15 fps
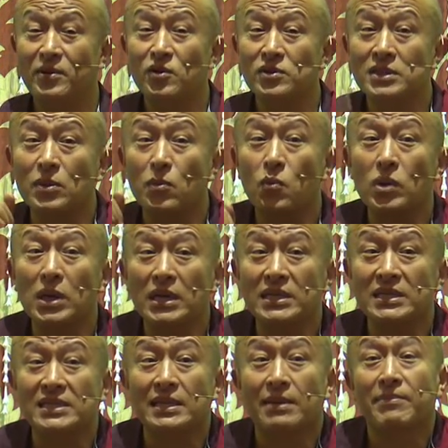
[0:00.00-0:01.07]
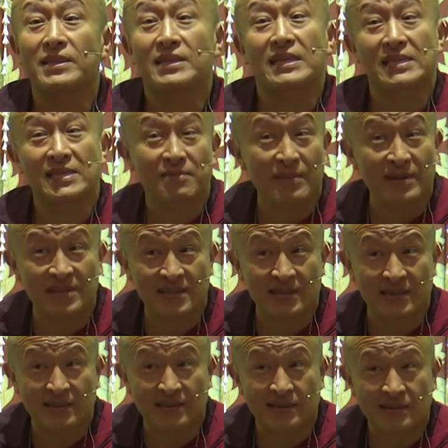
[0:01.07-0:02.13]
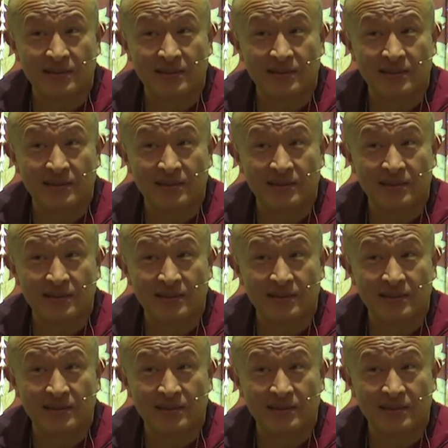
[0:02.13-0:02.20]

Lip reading: Because the word samadhi is mentioned.